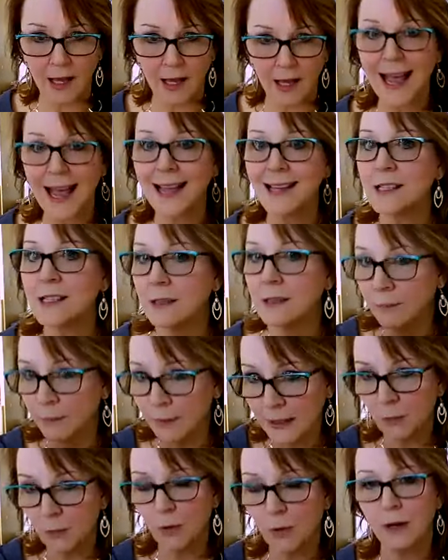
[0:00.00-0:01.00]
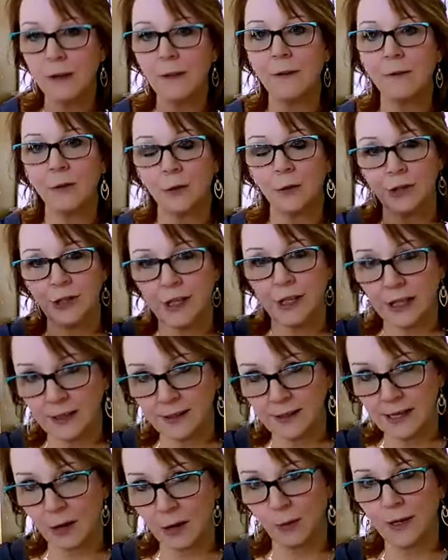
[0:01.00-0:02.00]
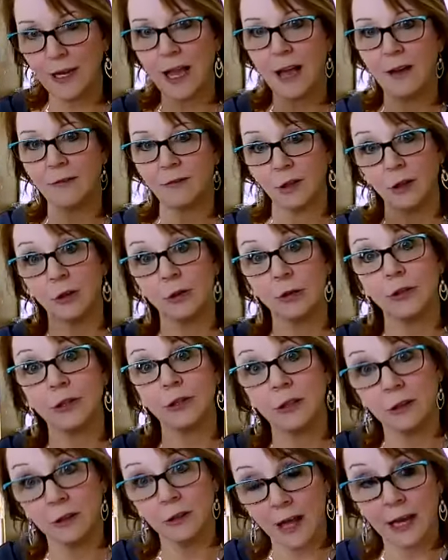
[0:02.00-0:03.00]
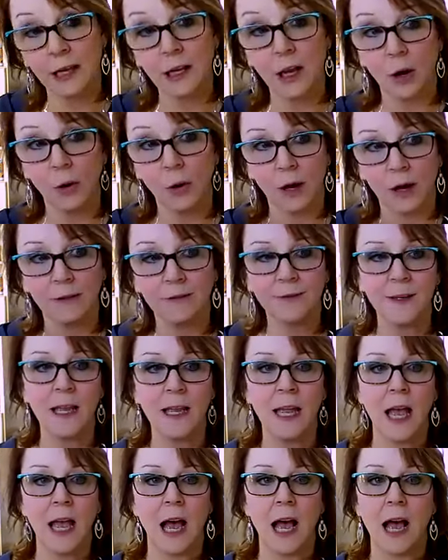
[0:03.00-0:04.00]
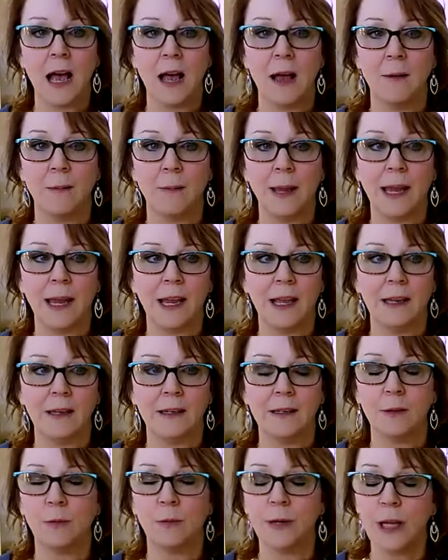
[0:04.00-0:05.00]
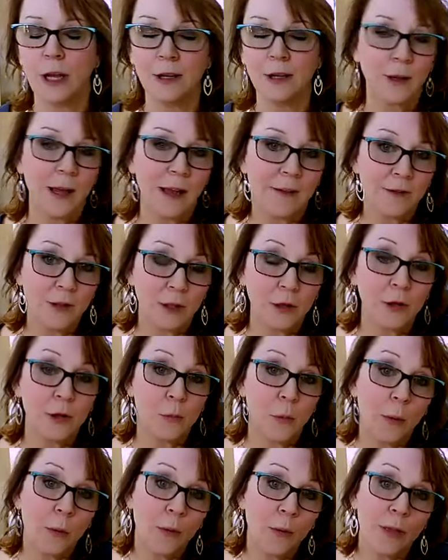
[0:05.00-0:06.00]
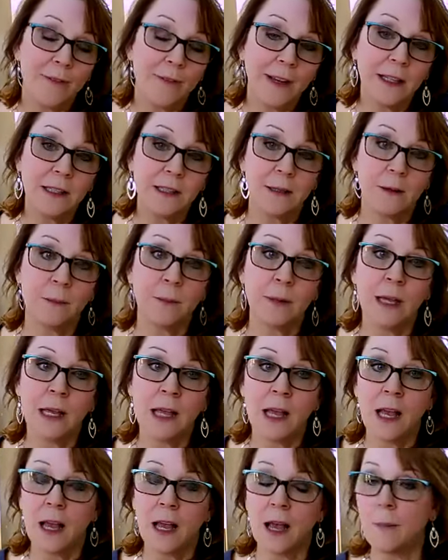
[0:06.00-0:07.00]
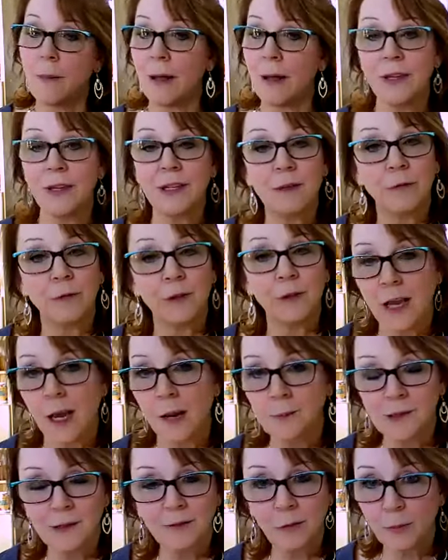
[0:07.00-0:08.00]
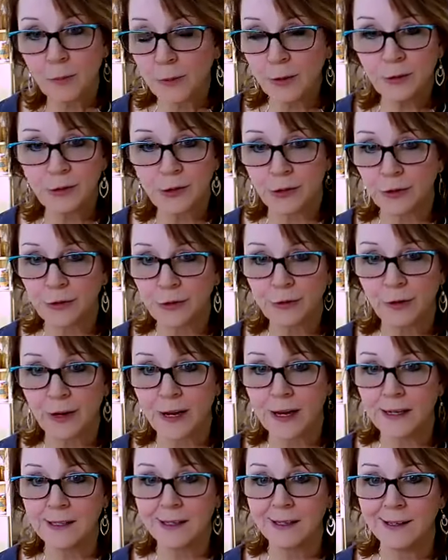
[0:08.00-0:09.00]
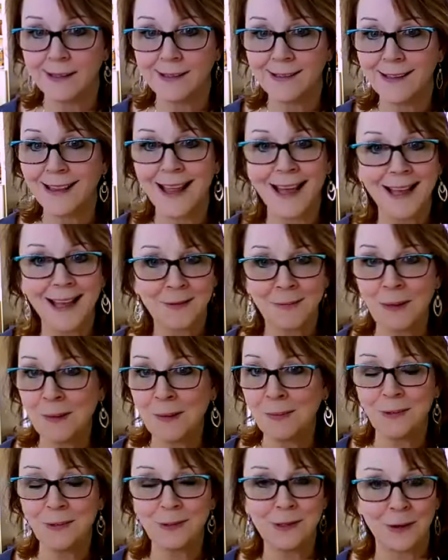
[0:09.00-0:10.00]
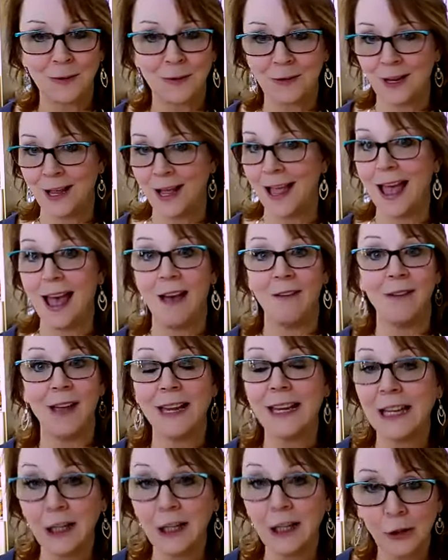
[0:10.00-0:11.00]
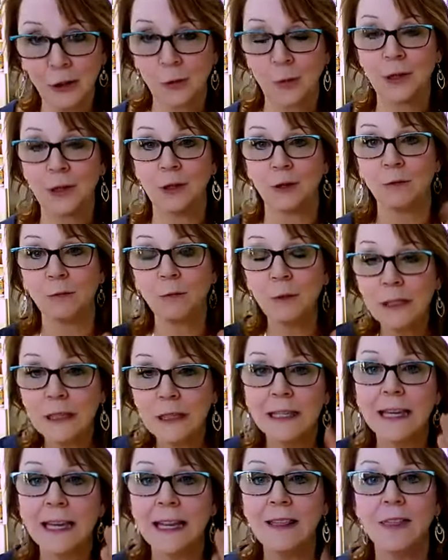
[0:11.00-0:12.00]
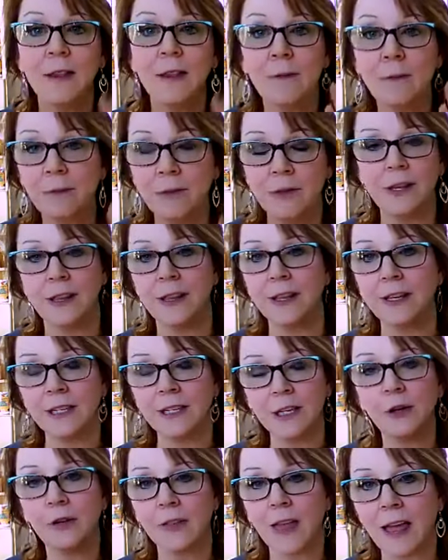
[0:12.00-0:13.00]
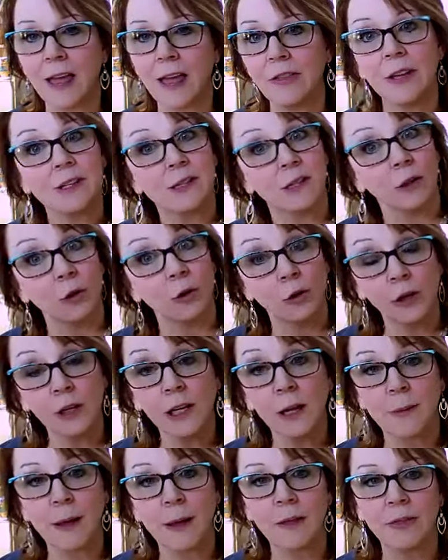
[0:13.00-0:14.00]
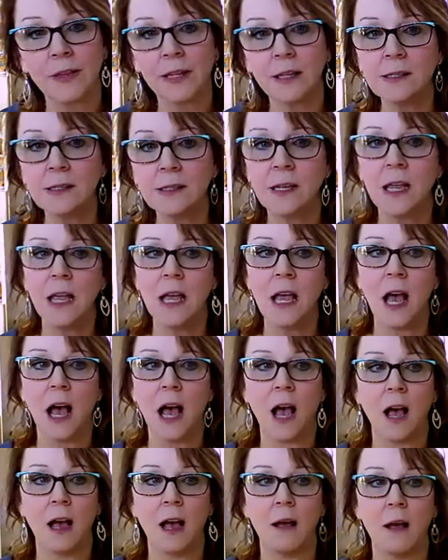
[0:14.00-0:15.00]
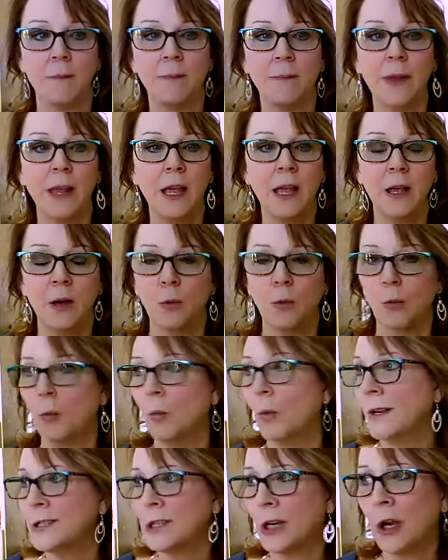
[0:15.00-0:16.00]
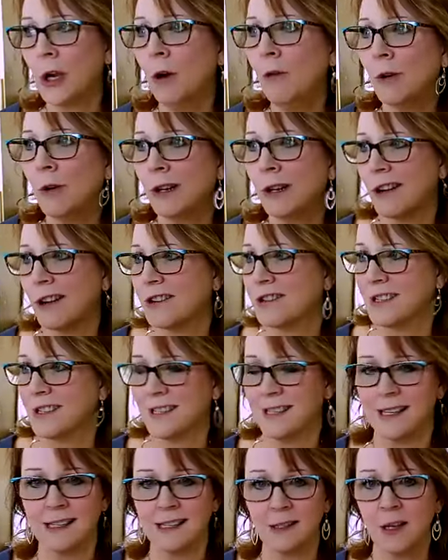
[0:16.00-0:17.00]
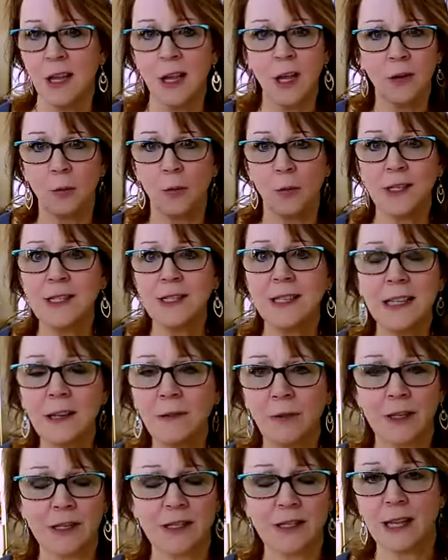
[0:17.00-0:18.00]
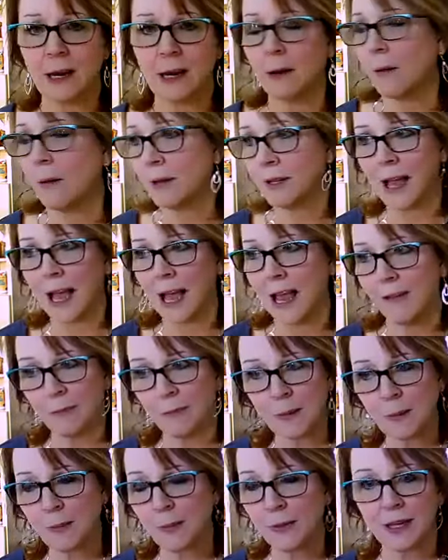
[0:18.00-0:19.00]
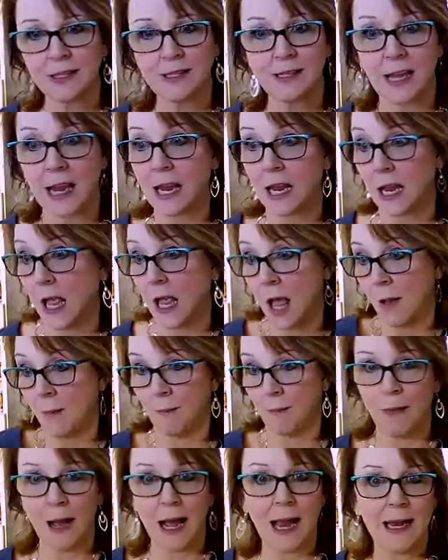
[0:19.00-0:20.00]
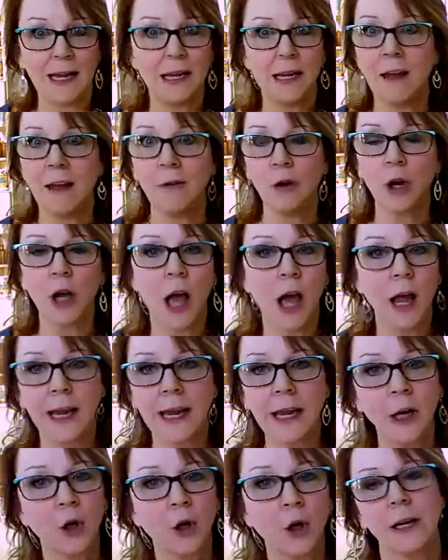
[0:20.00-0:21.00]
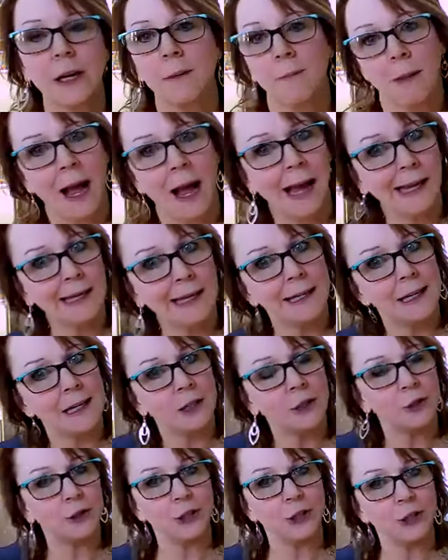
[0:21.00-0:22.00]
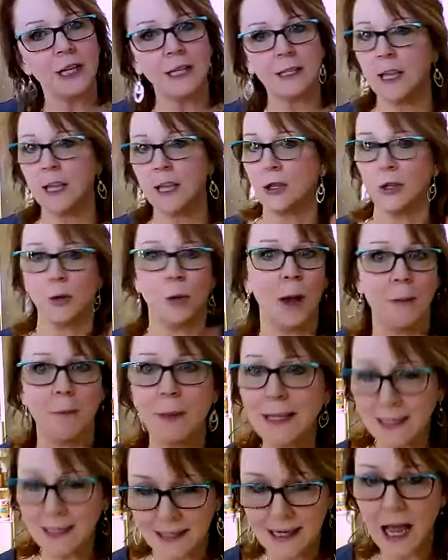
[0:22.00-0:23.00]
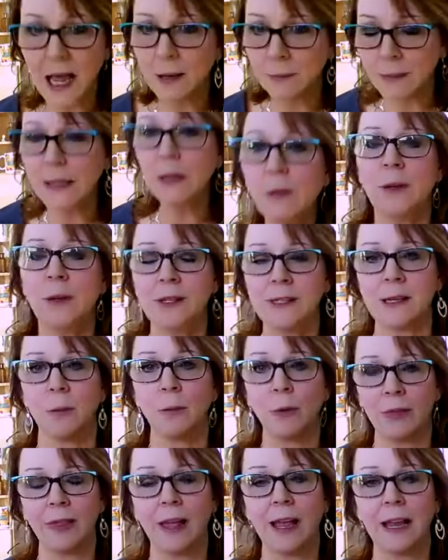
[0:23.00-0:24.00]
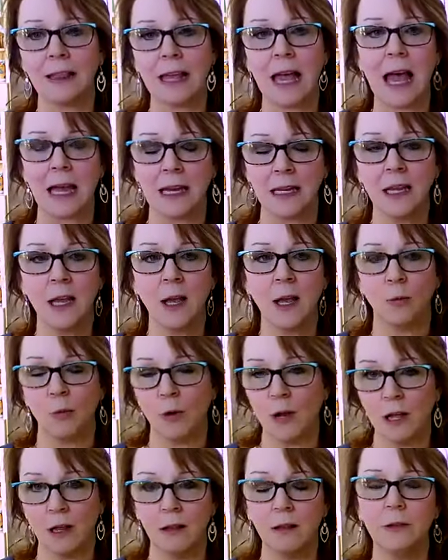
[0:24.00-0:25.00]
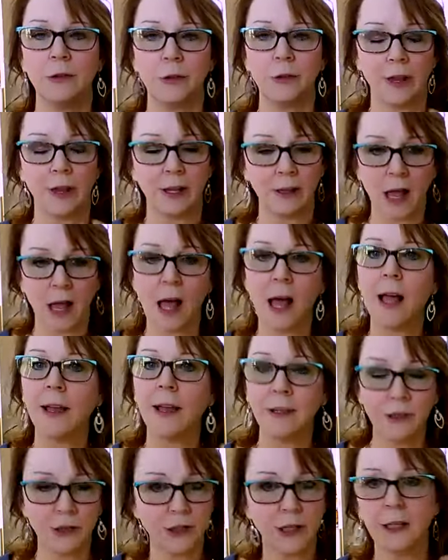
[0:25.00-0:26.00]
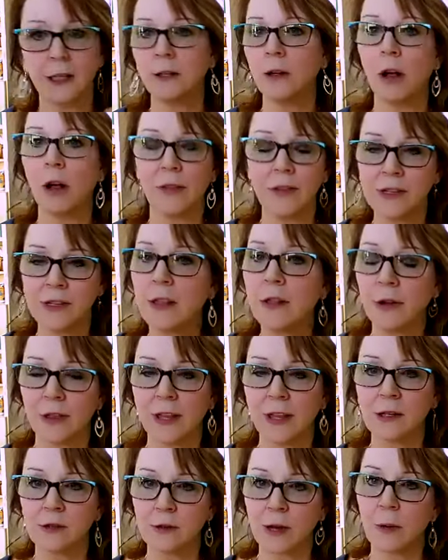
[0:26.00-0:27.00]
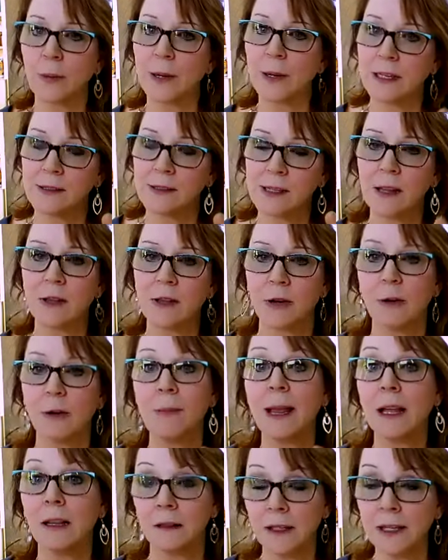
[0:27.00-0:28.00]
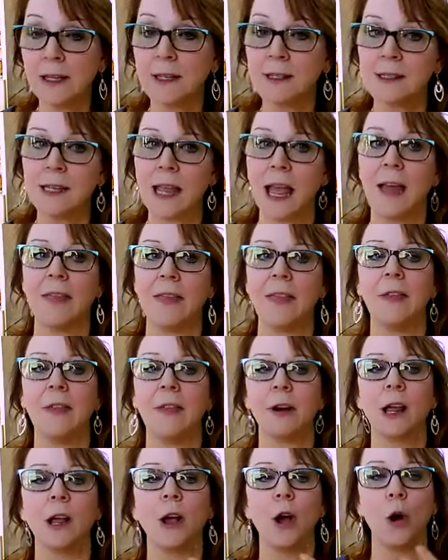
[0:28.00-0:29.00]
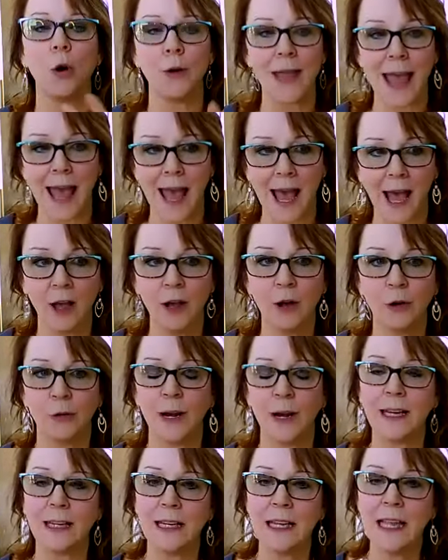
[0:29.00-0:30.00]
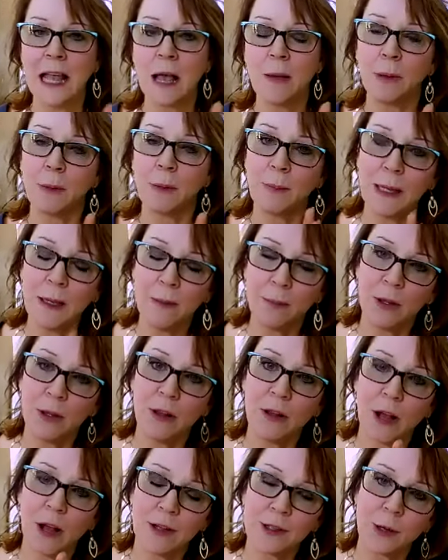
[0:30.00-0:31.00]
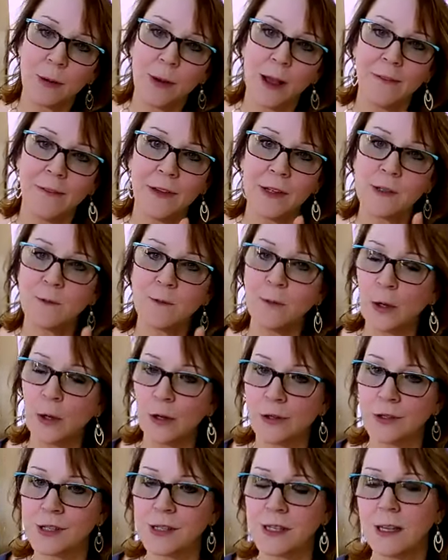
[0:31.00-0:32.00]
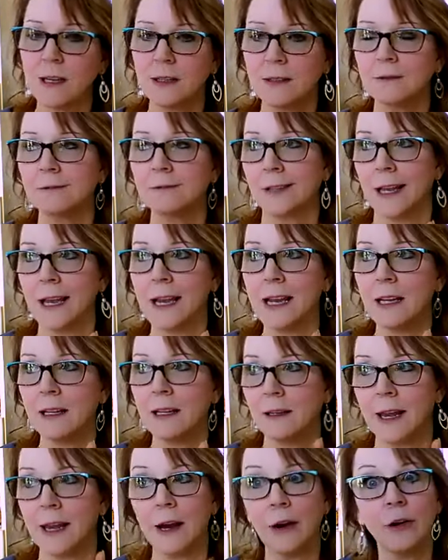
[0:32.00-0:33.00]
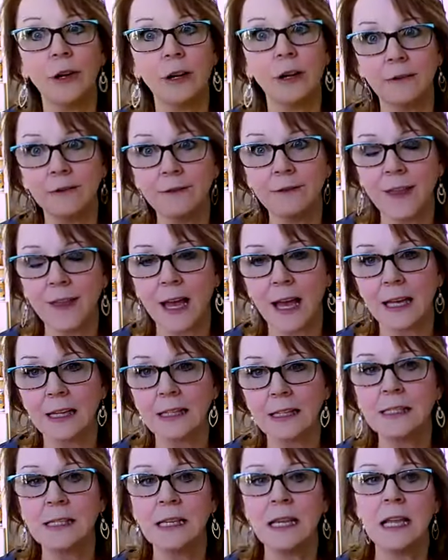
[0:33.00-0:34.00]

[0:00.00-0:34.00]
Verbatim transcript: has to be one of the first things that we have to learn to let go of. Um, and we also have to learn when we're the victim about the different types of abusers, right? Lots of people don't have any clue when you're really in the, the, the deer in the headlights and learning about this. Um, what's a covert narcissist? What's the difference? Like, I have people that say, mine never got angry, mine didn't cheat, so I must not with someone like that. Well, do they lie, cheat, all these other things, right? We could sit there and make a list, and then they're like, oh, yeah, right? But people also have this false like narrative that